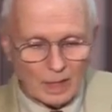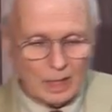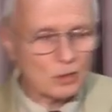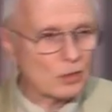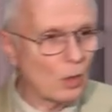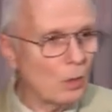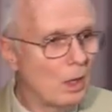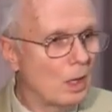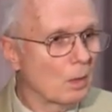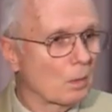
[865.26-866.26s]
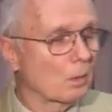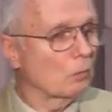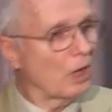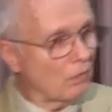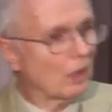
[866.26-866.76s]
and so
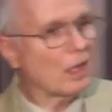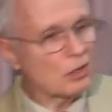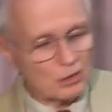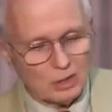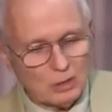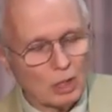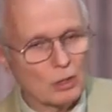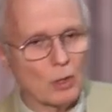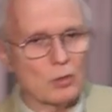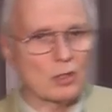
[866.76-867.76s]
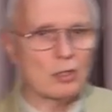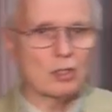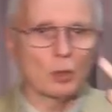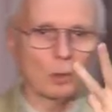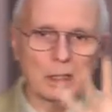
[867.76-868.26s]
Revelation
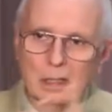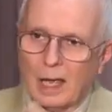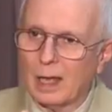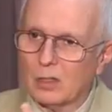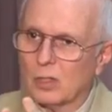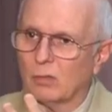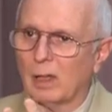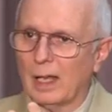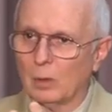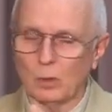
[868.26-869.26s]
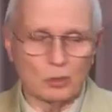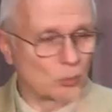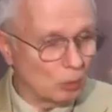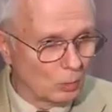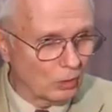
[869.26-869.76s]
uses three kinds of language.
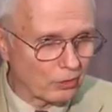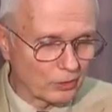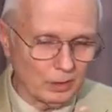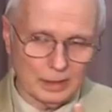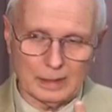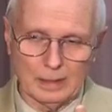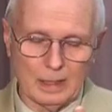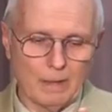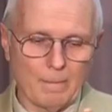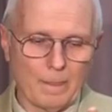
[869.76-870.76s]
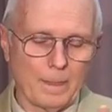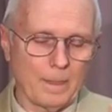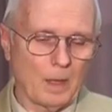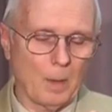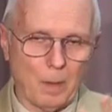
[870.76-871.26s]
Rule three:
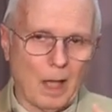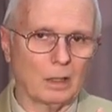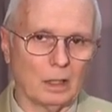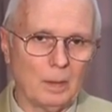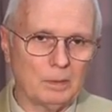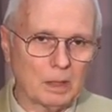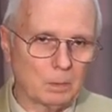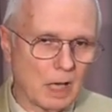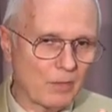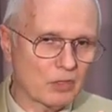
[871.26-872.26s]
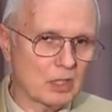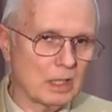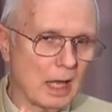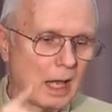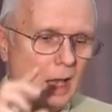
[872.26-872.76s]
apocalyptic
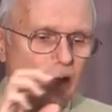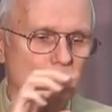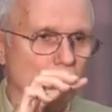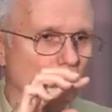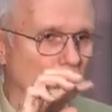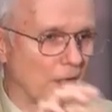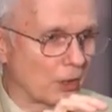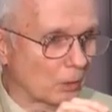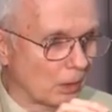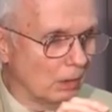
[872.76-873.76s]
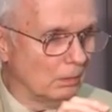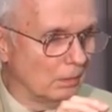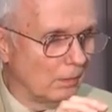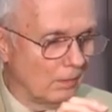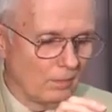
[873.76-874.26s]
prophecy has literal
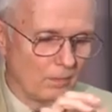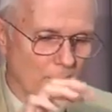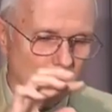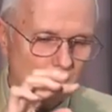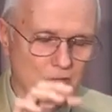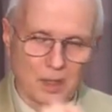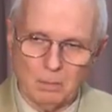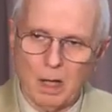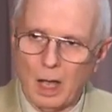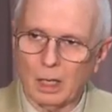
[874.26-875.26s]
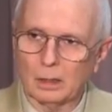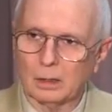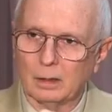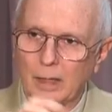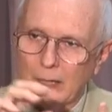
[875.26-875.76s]
symbolic,
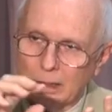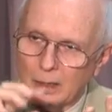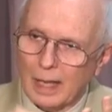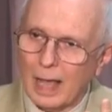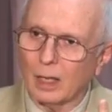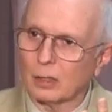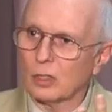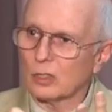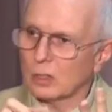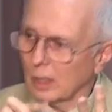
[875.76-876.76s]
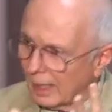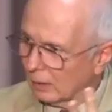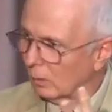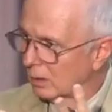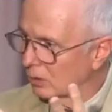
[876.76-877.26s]
and analogous
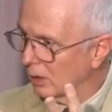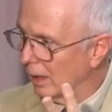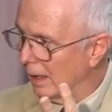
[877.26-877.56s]
language.